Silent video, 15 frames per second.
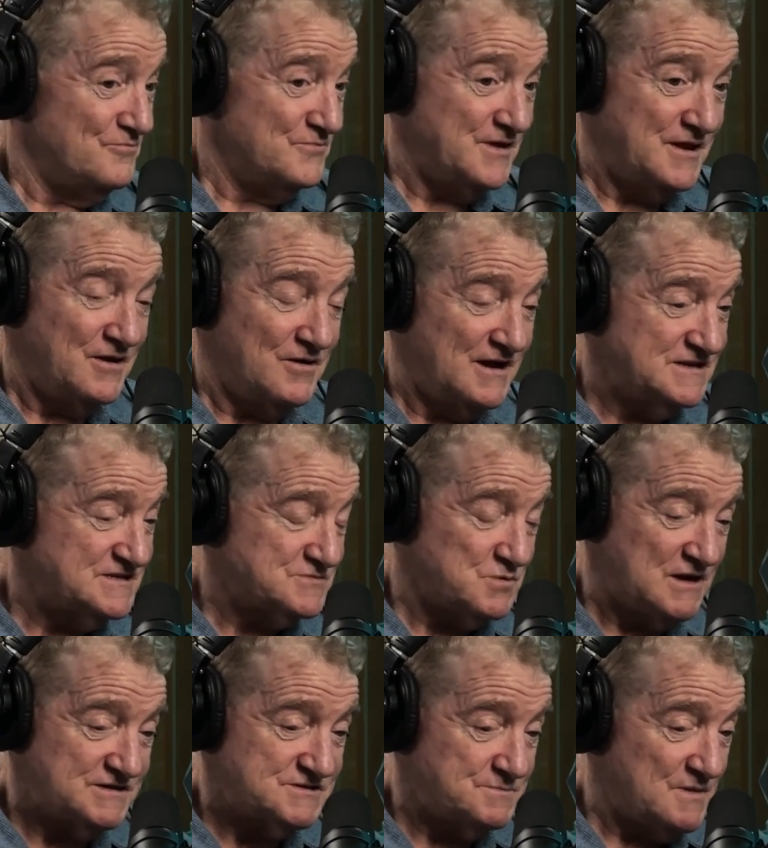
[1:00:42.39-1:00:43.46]
I just
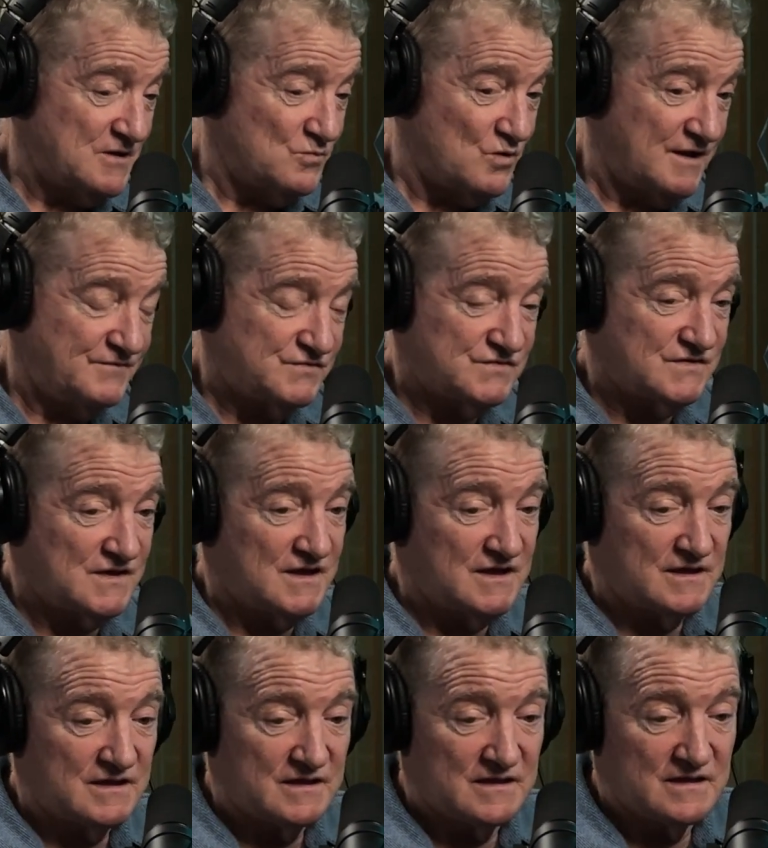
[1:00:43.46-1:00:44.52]
watched my wife's
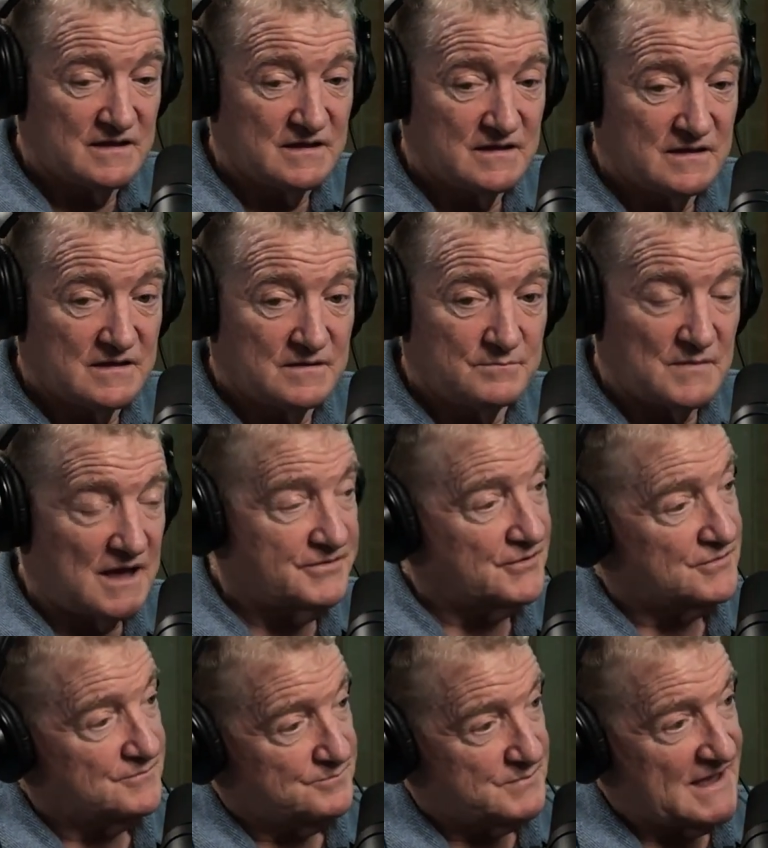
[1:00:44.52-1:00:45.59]
mother
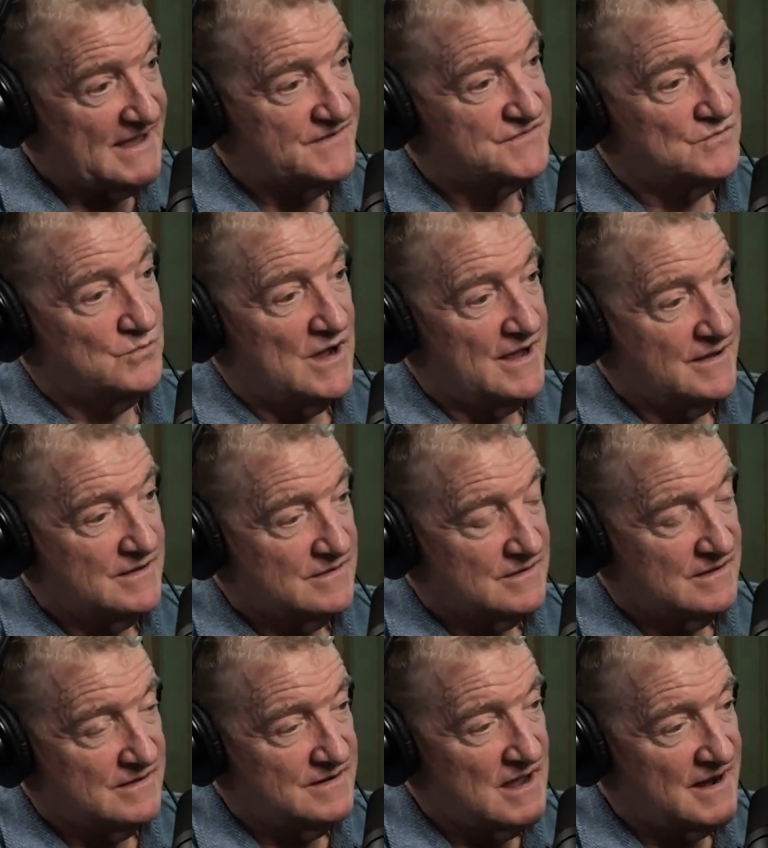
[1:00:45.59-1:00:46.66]
passed away
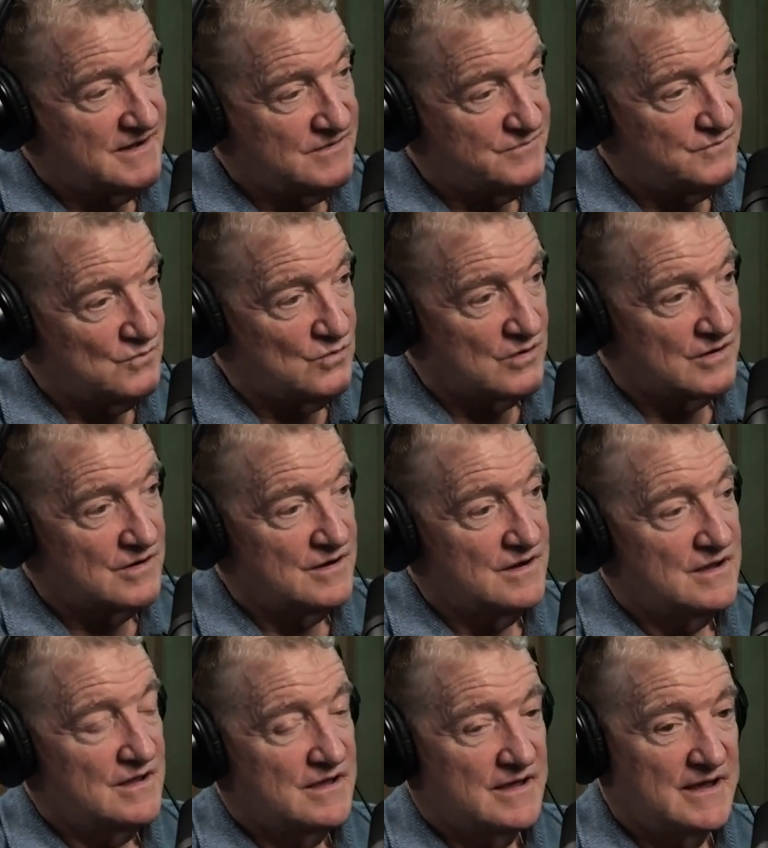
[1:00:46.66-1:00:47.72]
at 94,
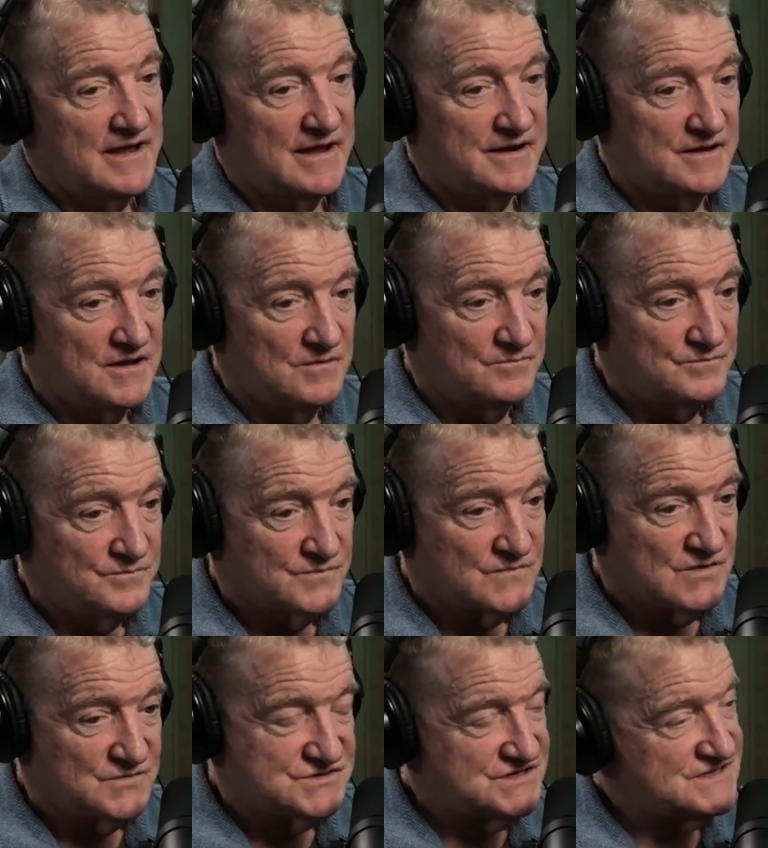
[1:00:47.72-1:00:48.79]
and
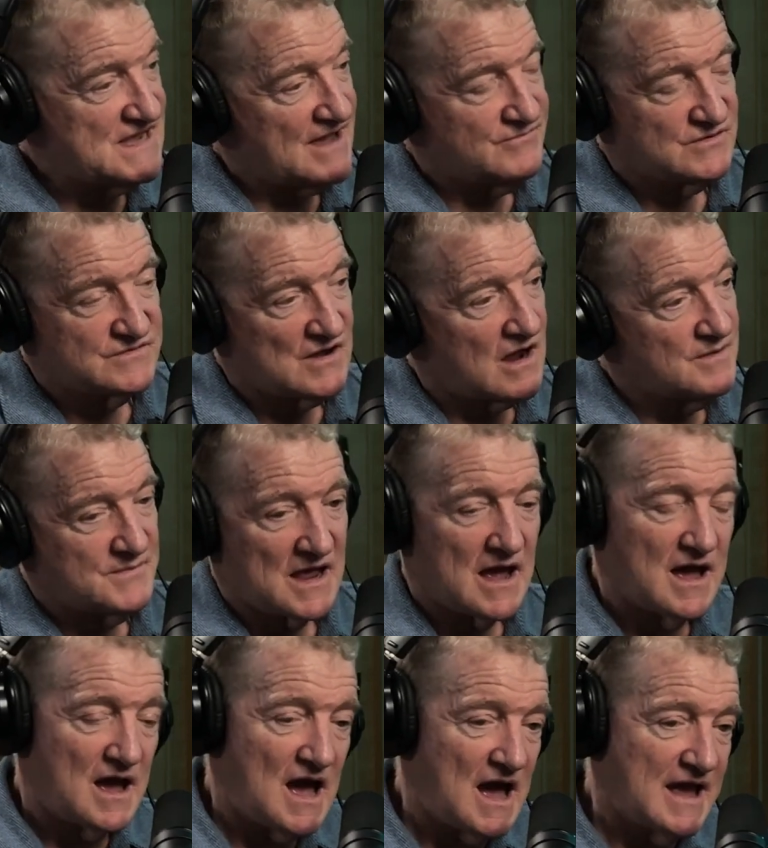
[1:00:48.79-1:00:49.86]
she's having.
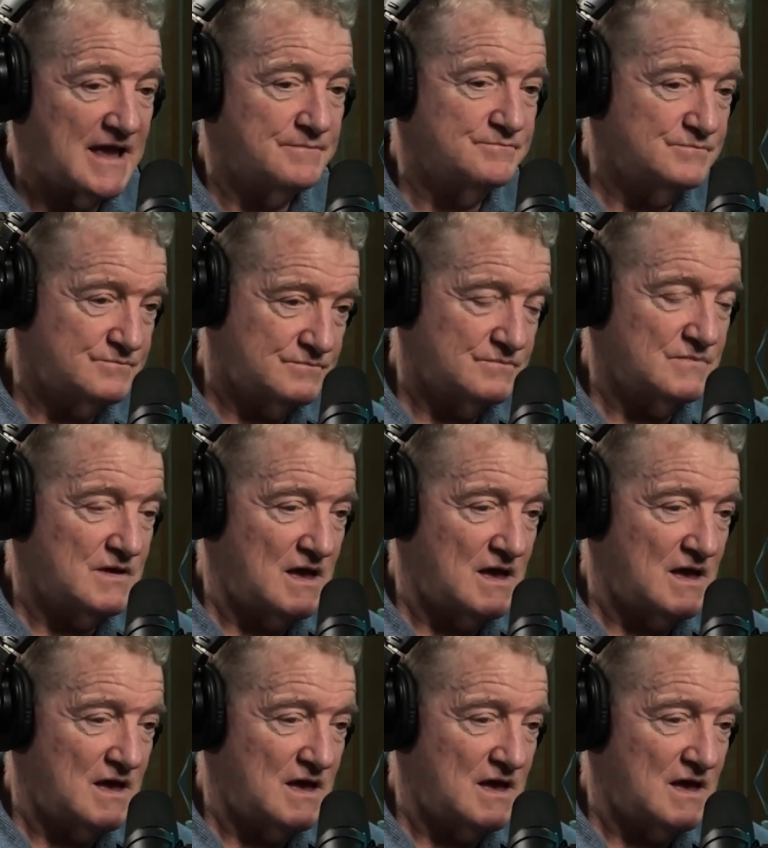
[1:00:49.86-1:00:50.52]
I am.